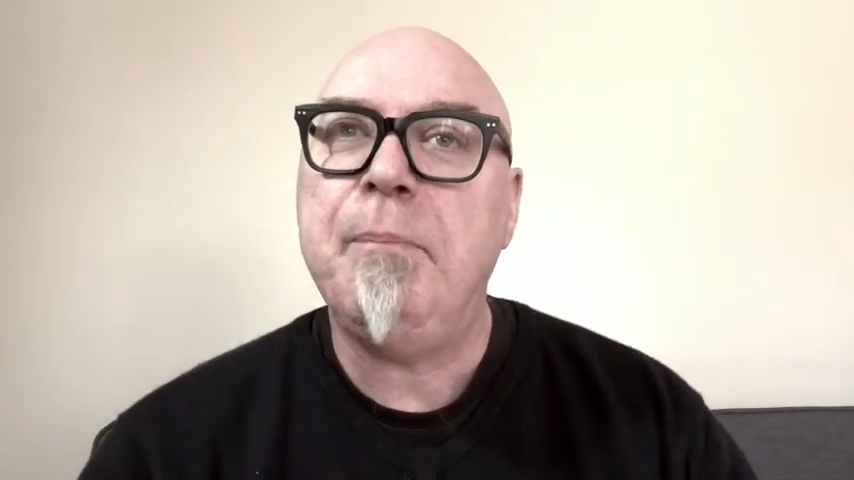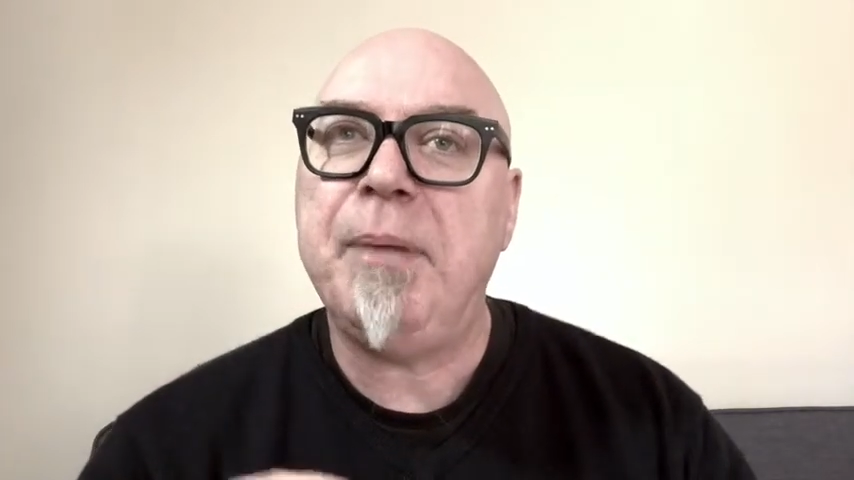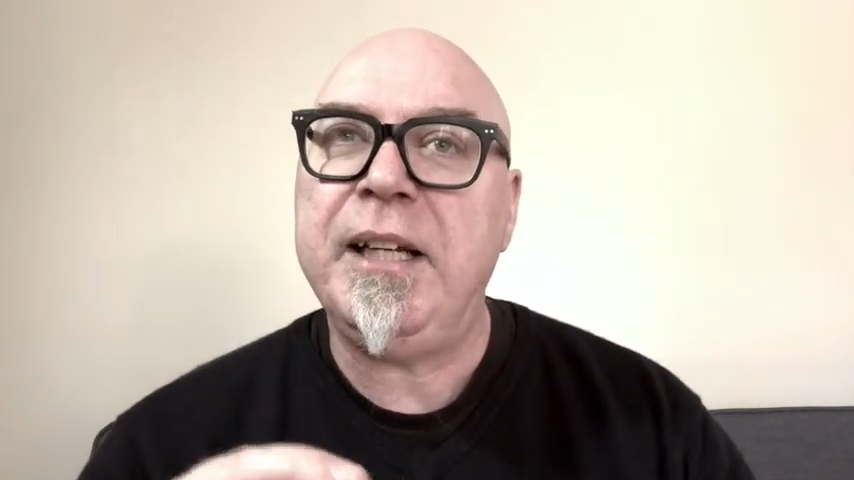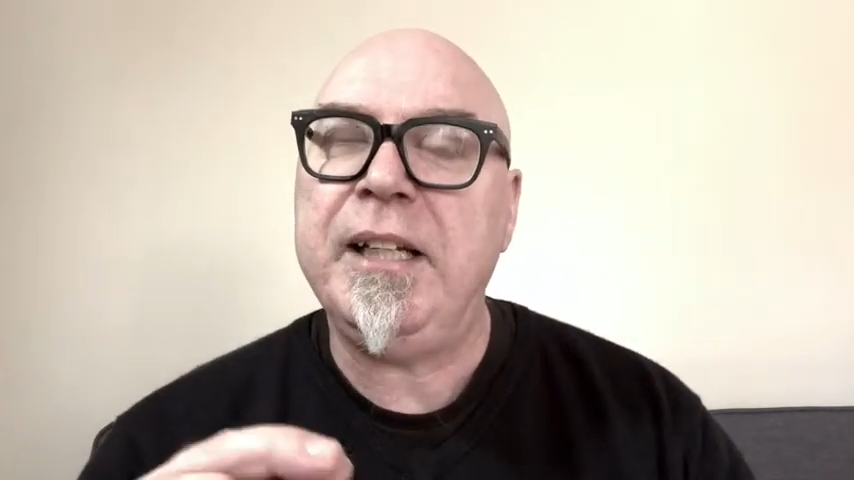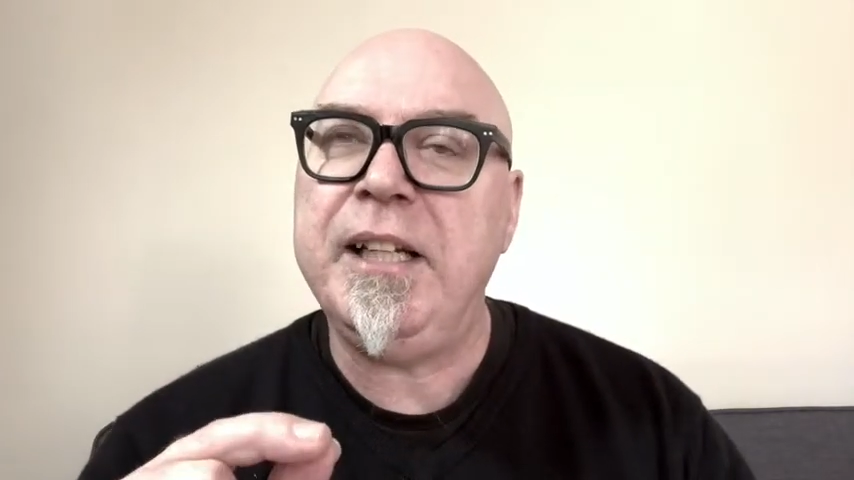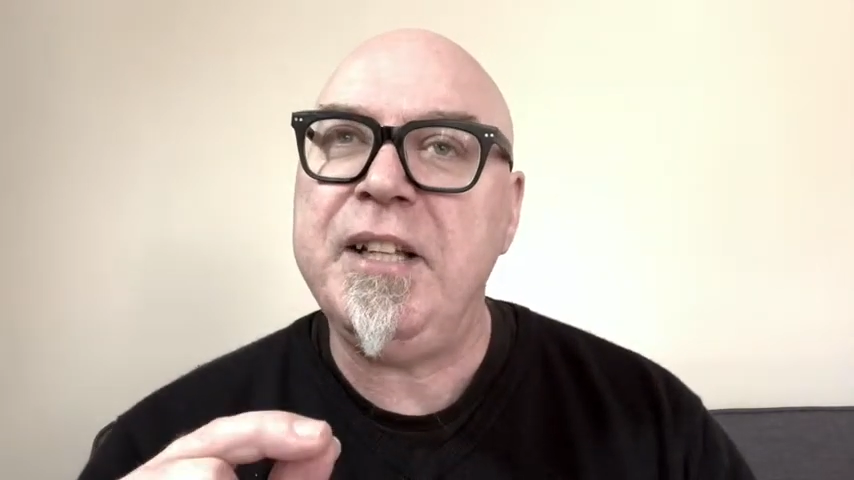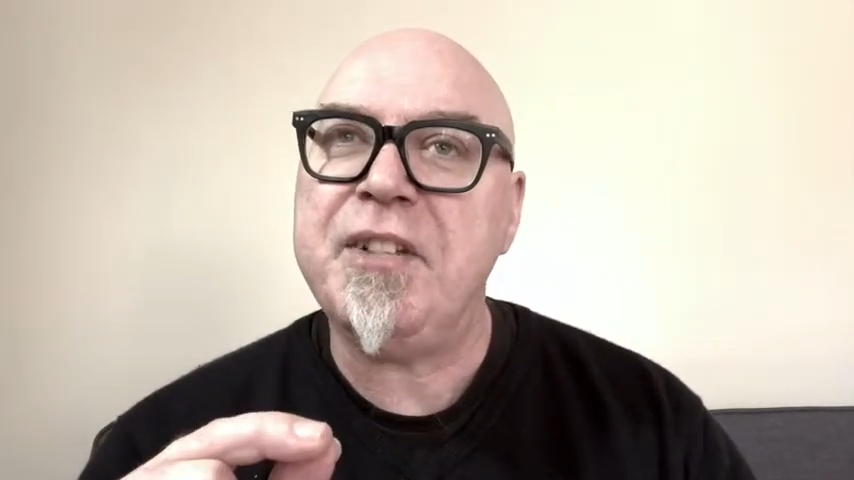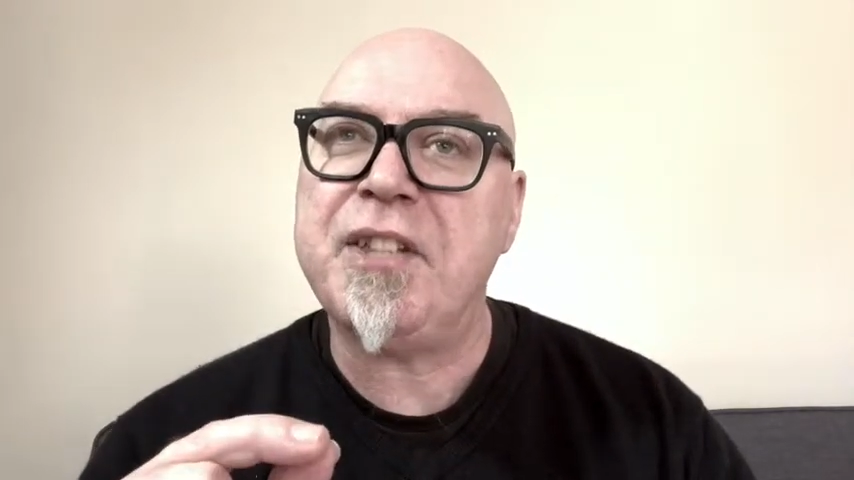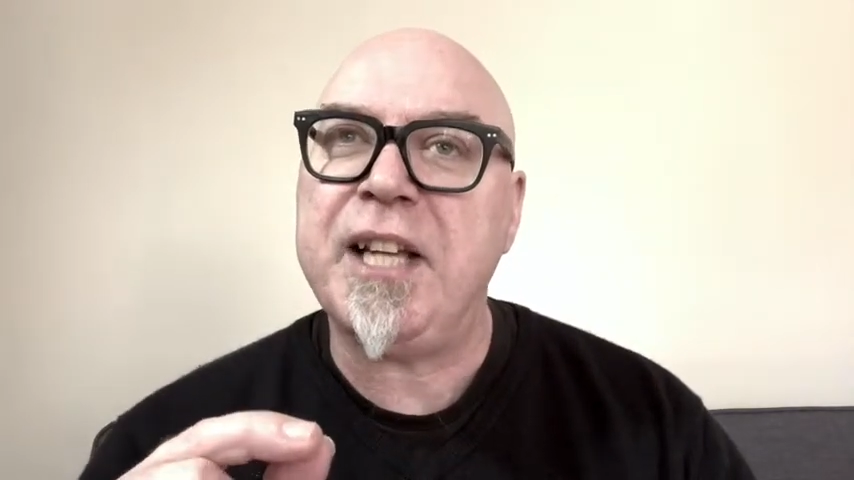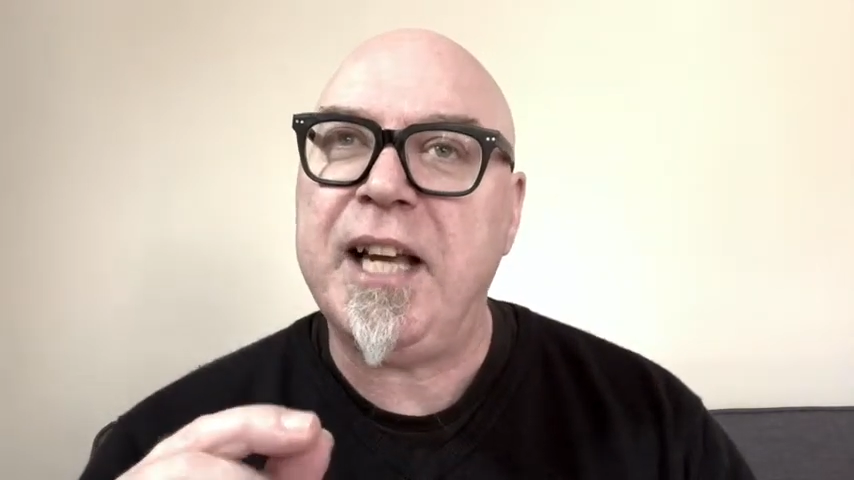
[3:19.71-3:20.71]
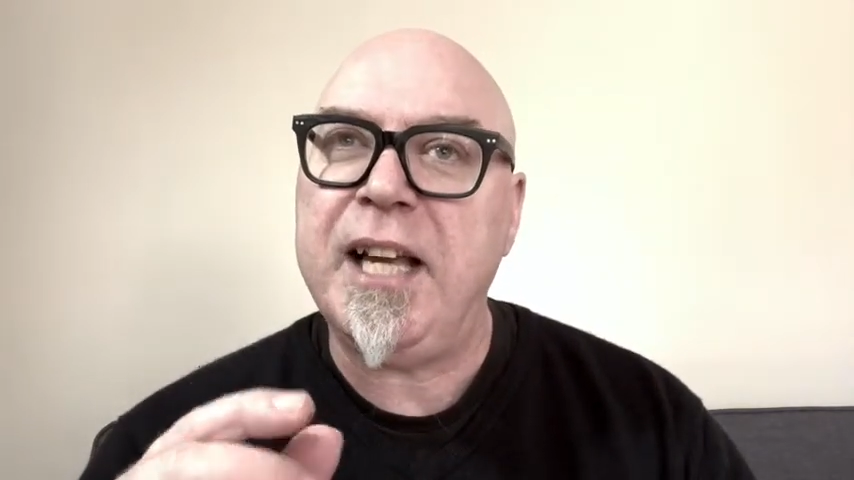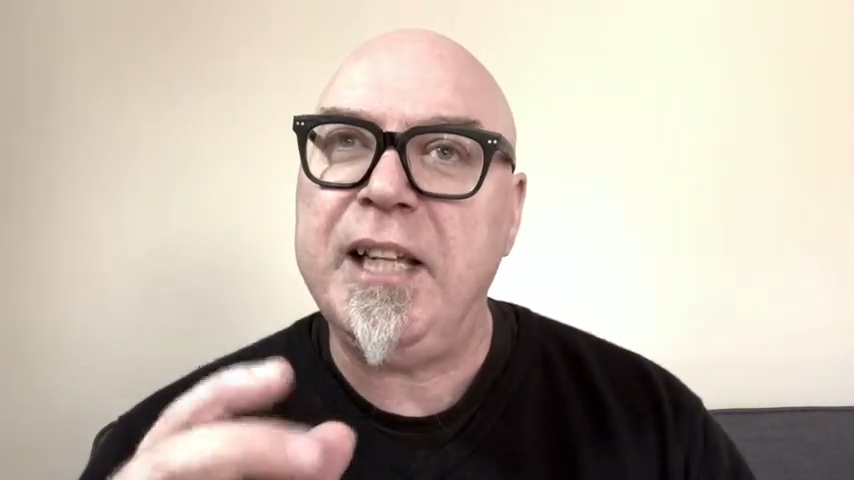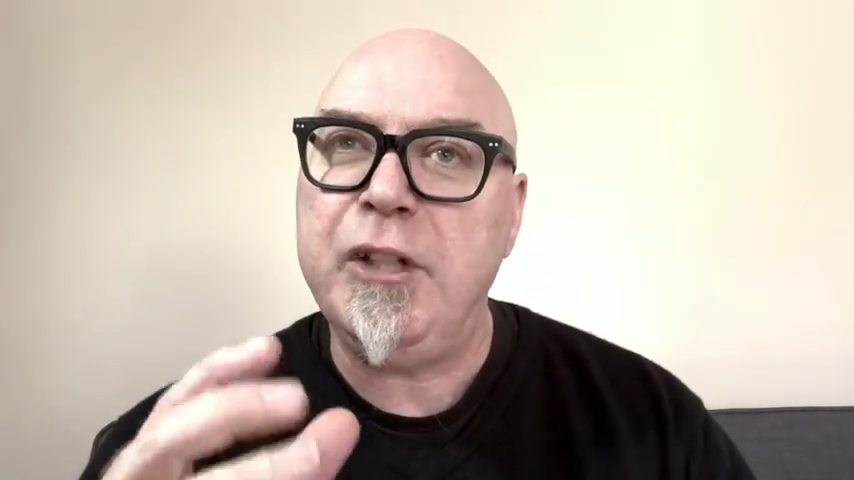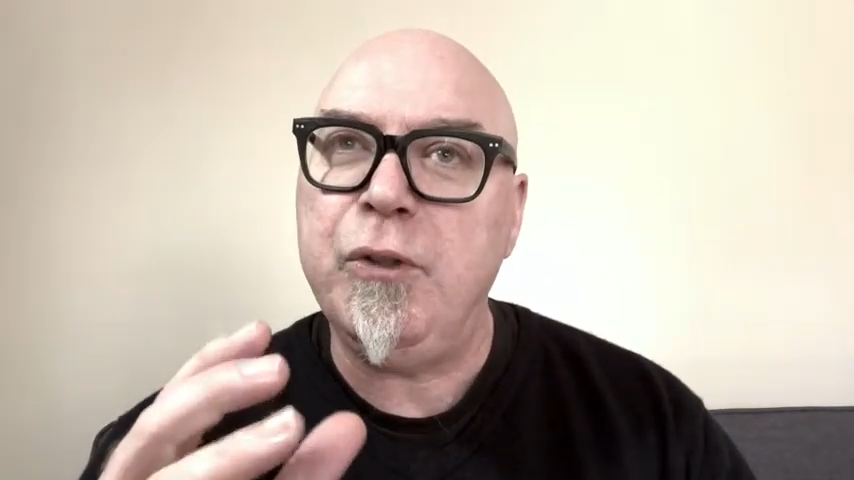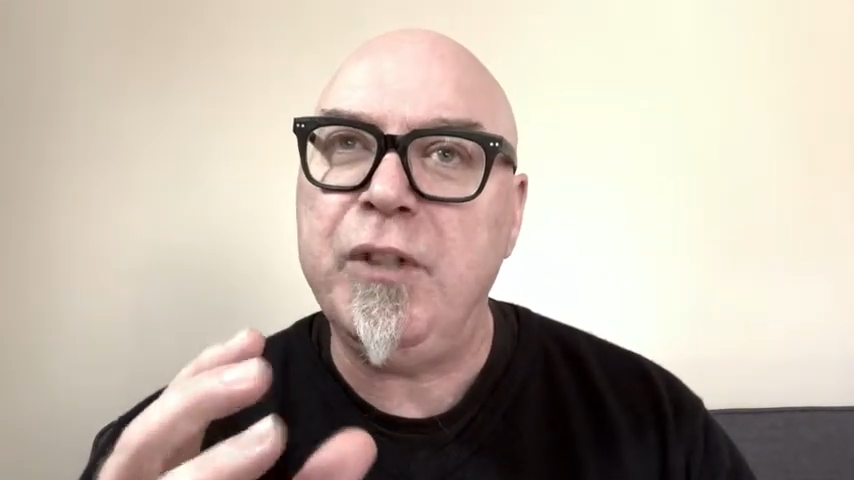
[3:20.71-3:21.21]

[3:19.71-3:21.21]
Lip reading: but you